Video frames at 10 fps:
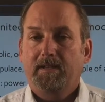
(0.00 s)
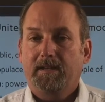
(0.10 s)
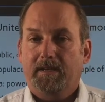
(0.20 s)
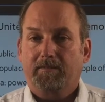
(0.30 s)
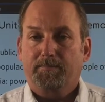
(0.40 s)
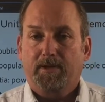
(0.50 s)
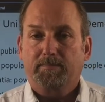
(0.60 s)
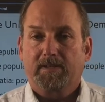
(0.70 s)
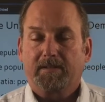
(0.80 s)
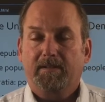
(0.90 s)
In a
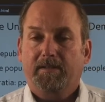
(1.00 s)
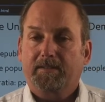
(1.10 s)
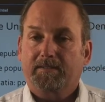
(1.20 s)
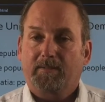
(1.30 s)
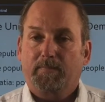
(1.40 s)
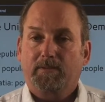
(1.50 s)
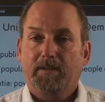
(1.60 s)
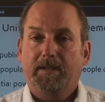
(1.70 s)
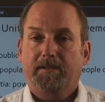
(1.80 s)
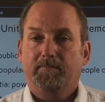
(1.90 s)
republic, they
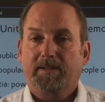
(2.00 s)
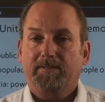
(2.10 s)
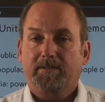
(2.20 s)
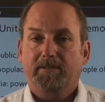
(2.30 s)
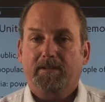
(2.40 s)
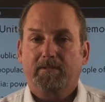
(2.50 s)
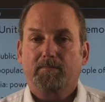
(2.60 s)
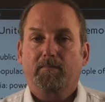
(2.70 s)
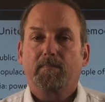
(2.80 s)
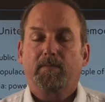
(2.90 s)
assemble and administer it
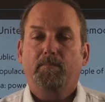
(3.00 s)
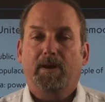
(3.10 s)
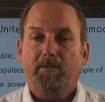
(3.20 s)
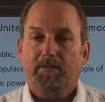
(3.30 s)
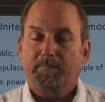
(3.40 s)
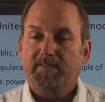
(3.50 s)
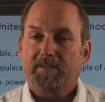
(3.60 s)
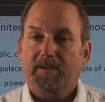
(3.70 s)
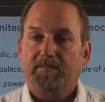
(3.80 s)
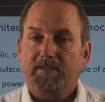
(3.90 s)
by the
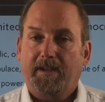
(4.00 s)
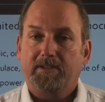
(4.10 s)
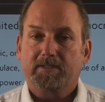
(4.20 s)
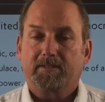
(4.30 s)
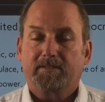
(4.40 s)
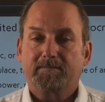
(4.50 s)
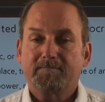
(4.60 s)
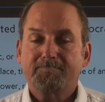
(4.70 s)
representatives and agents."